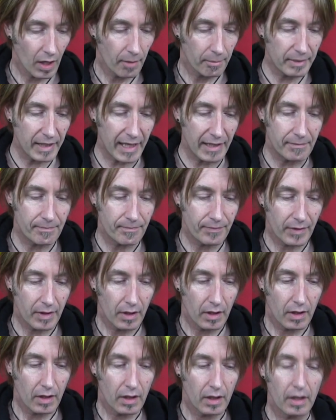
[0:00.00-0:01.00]
Bien.
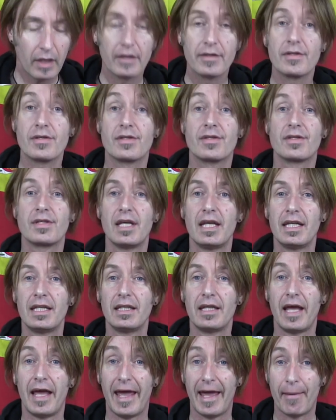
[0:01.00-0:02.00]

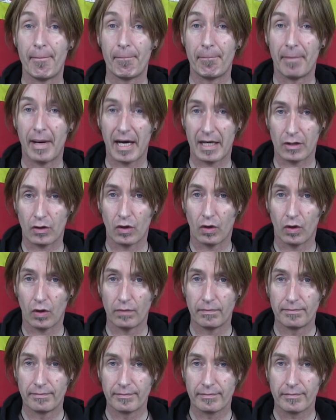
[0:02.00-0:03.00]
Sin embargo.
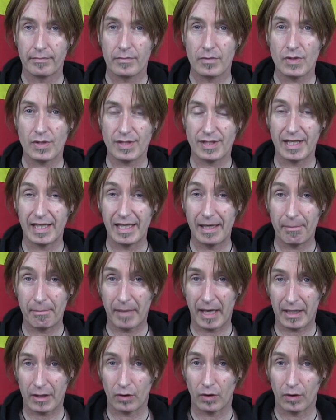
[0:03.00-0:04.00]
Sin
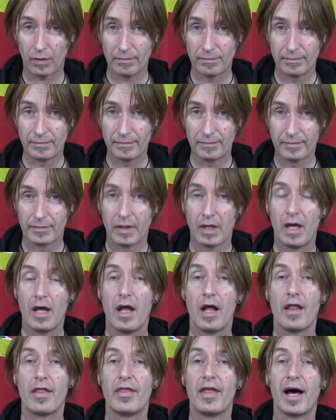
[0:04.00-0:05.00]
embargo.
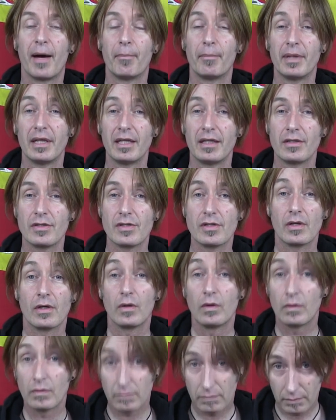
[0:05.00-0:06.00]
That means,
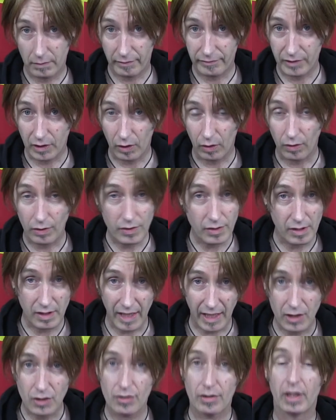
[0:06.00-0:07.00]
of course,
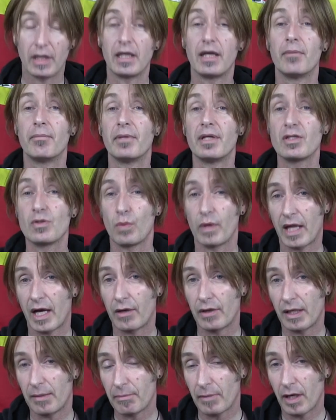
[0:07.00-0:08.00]
naturally, it means
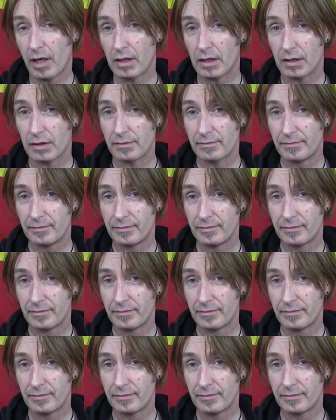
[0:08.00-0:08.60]
without embargo,